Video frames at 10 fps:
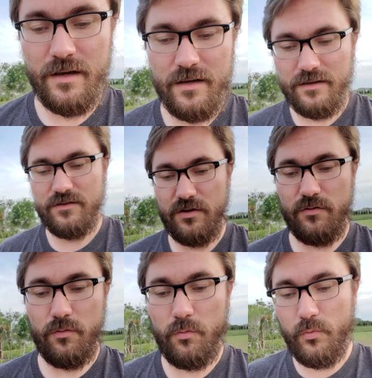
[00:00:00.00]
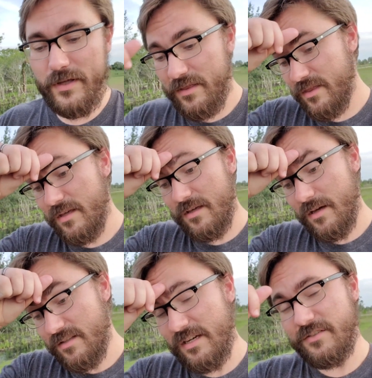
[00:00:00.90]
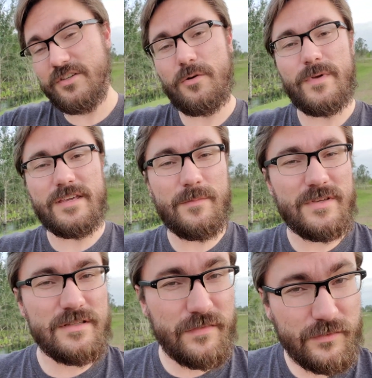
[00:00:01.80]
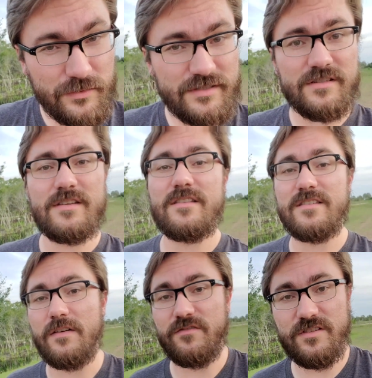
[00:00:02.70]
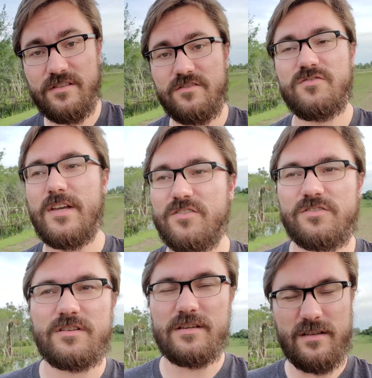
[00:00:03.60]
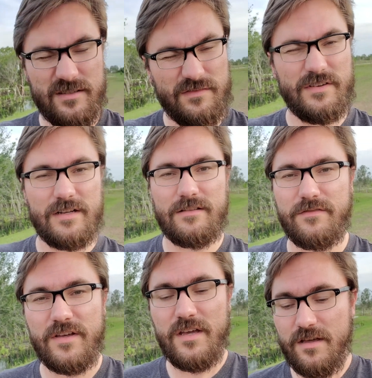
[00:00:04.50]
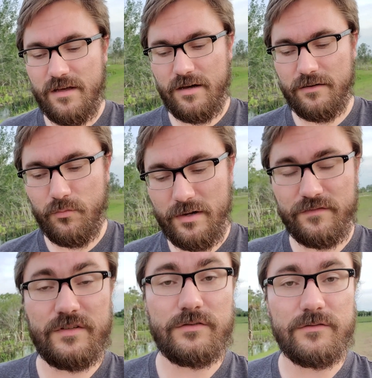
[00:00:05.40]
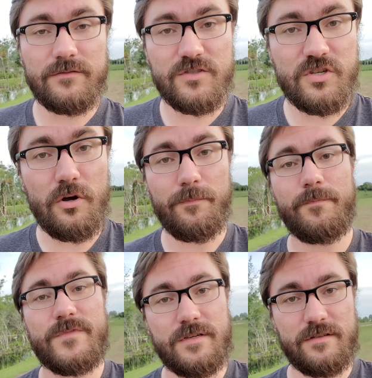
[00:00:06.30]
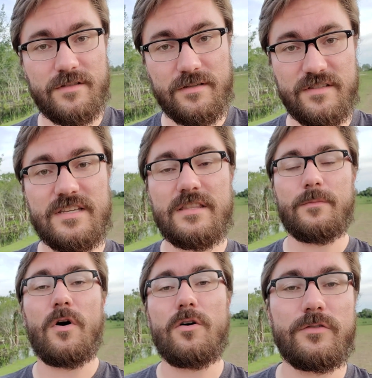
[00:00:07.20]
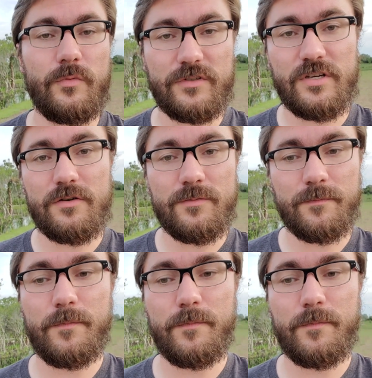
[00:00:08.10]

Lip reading: So with a telescope, it can be difficult to see the Seven Sisters. You actually need a different kind of wide field scope to see them all in one go.